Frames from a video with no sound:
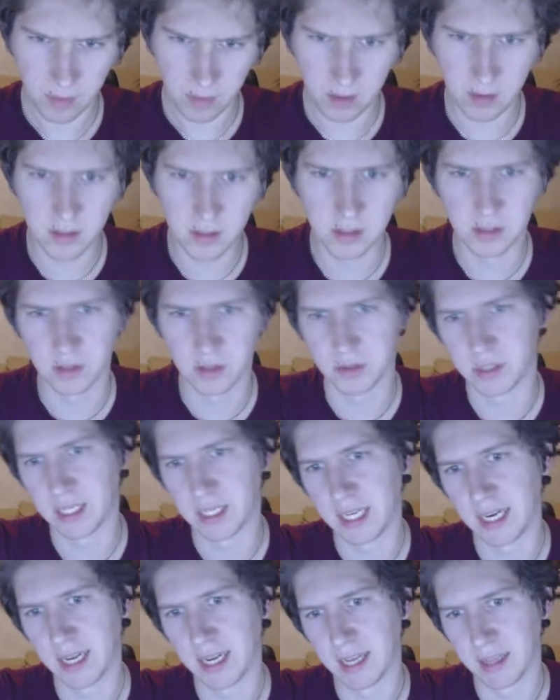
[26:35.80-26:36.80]
So
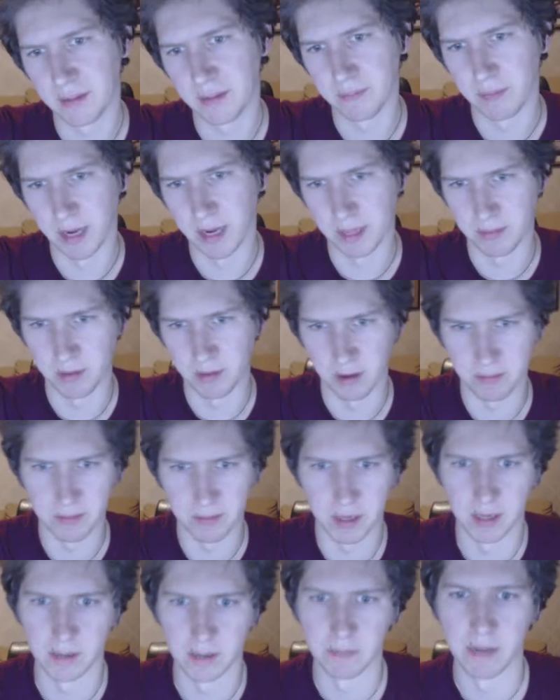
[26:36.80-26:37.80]
sealing it might not
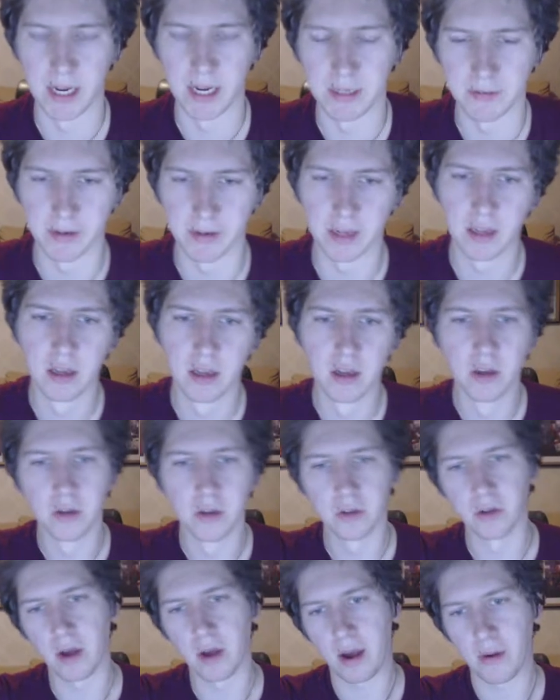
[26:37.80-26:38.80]
be the best thing.
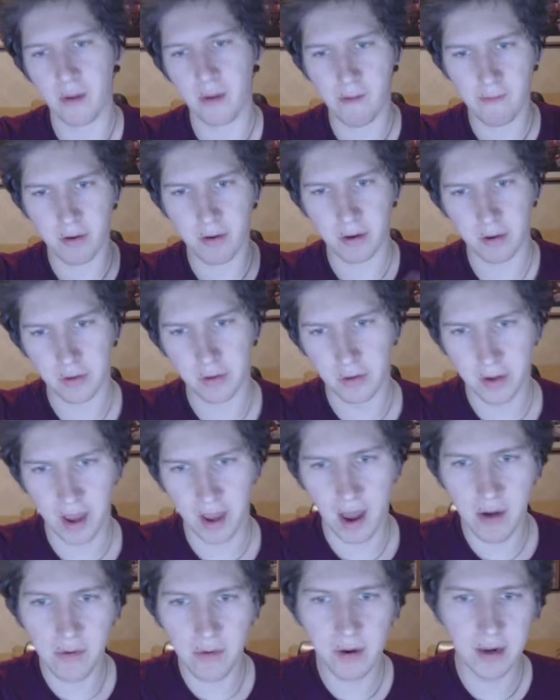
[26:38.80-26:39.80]
However, you
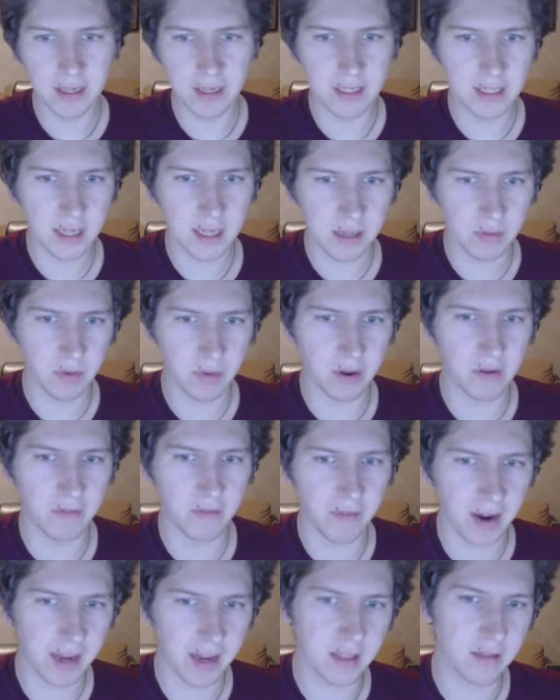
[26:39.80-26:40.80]
can release it when you
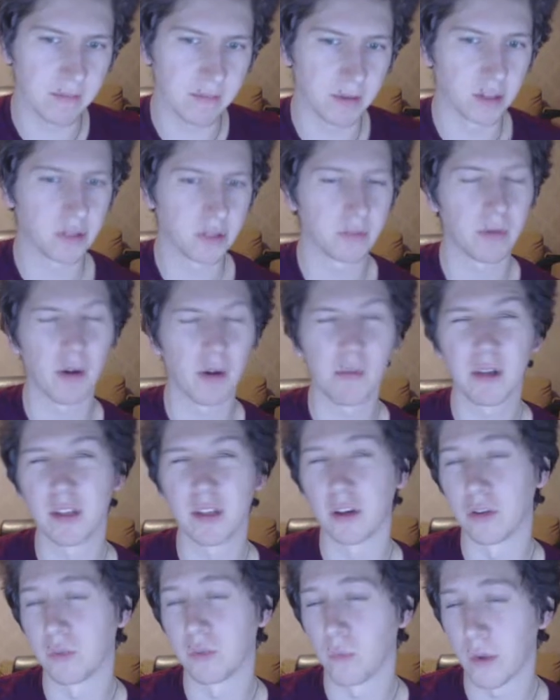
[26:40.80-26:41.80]
fight, but you probably
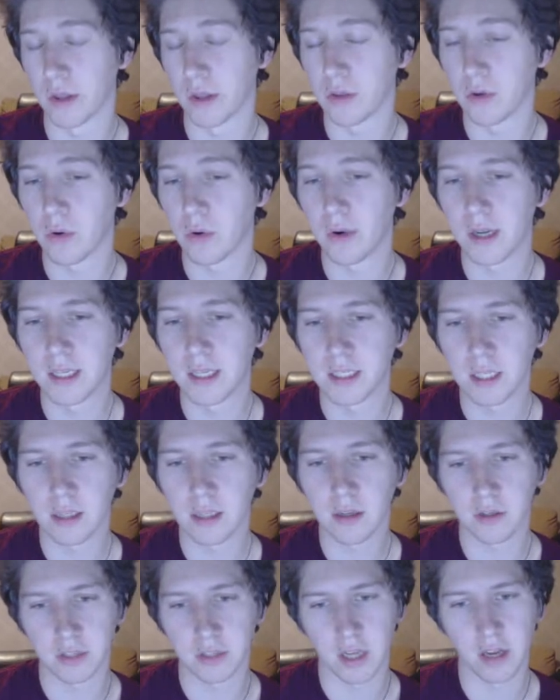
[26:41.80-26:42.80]
don't want to release it,
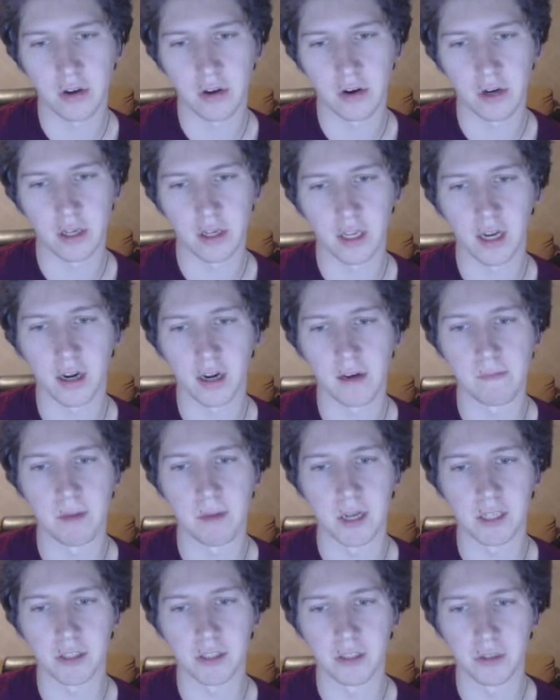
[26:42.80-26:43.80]
because then you're not getting the
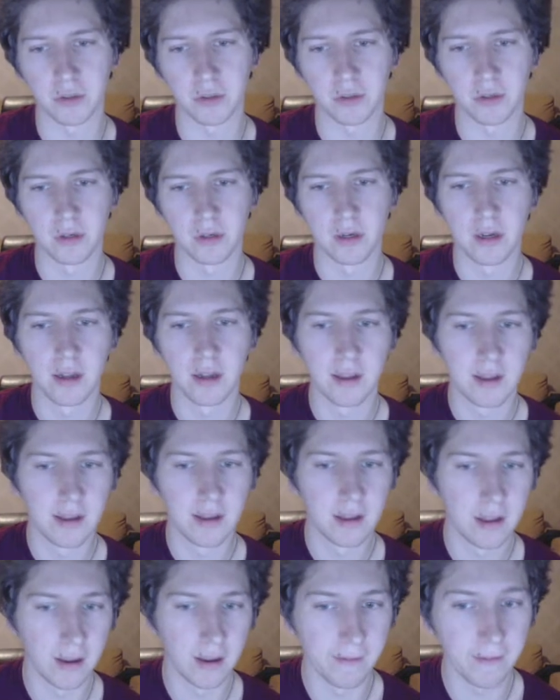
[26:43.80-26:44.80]
+2.
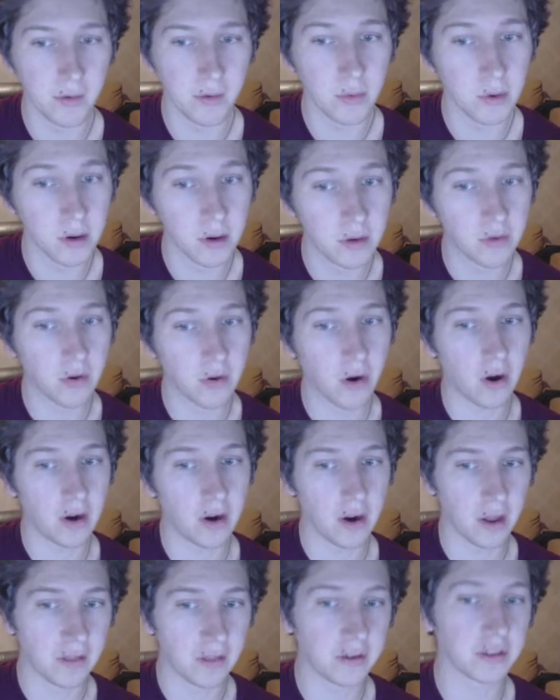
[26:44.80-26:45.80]
If you would draw
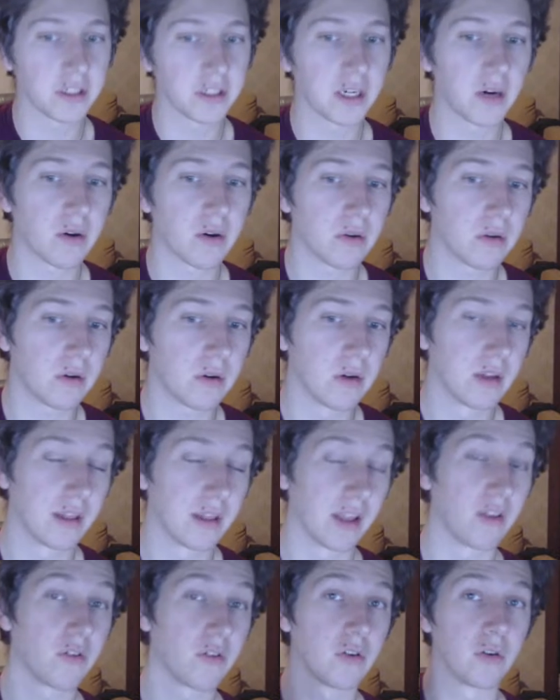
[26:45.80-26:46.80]
another 0,
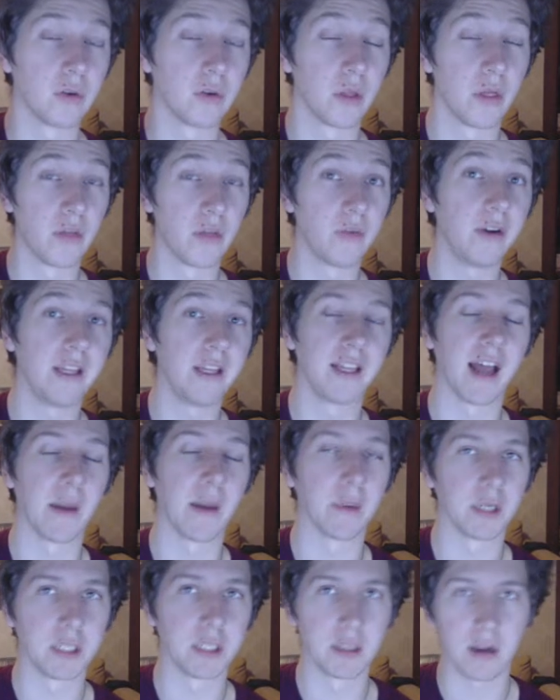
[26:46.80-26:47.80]
then you're doing 3
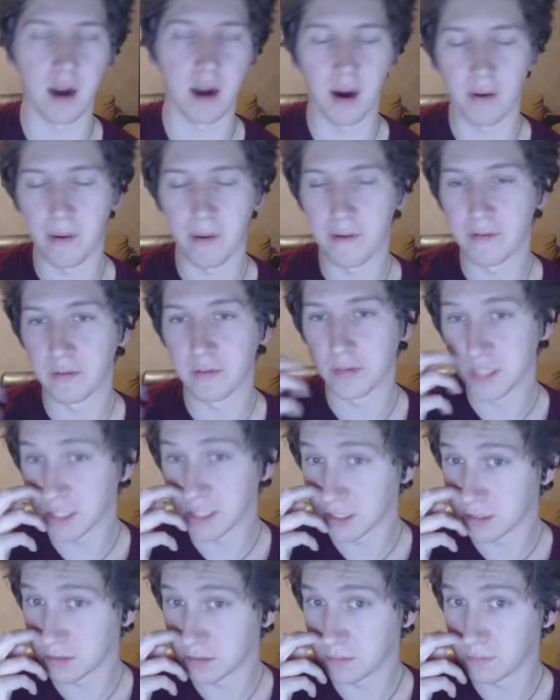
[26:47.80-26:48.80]
damage, however, which
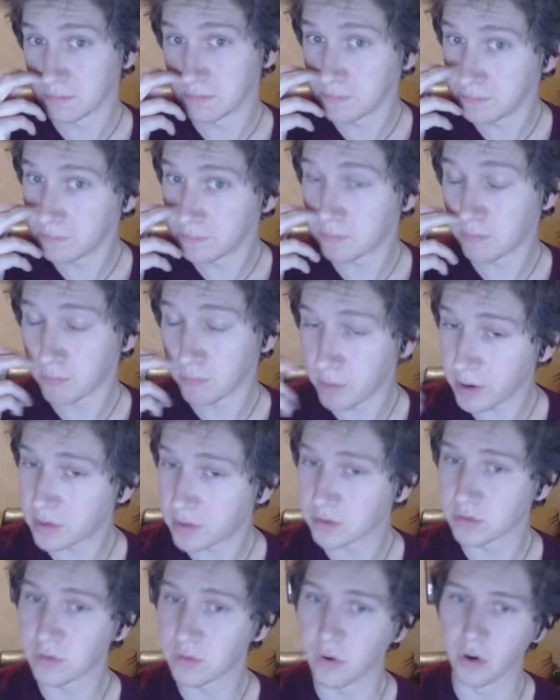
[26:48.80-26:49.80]
is
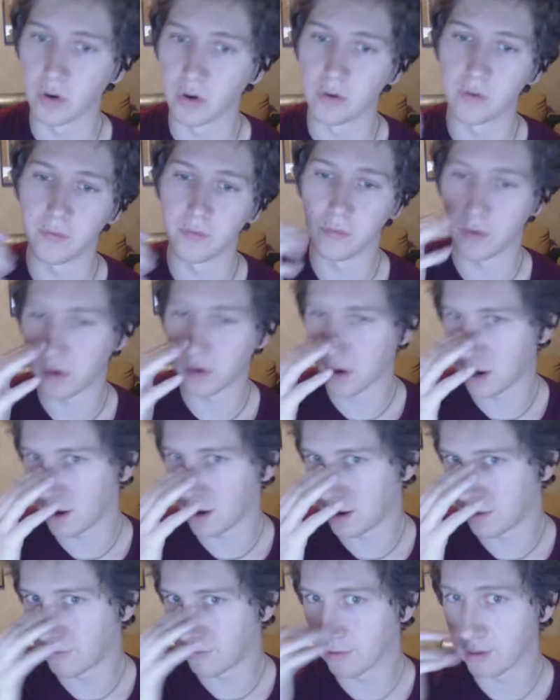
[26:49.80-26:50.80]
pretty strong for a
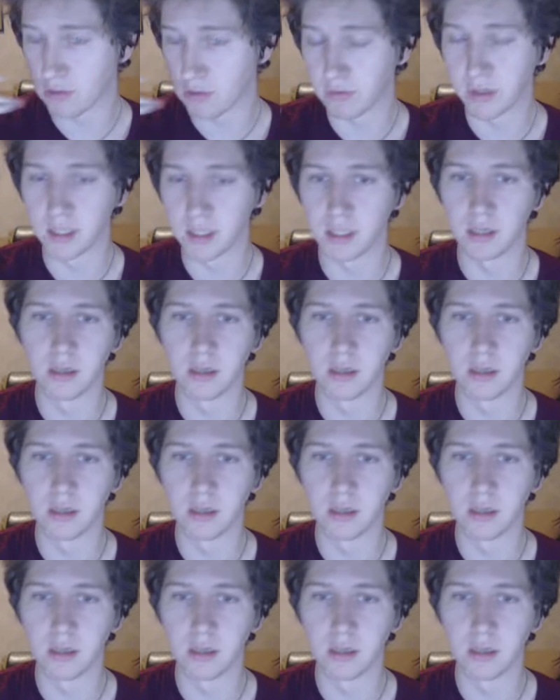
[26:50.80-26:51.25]
level 3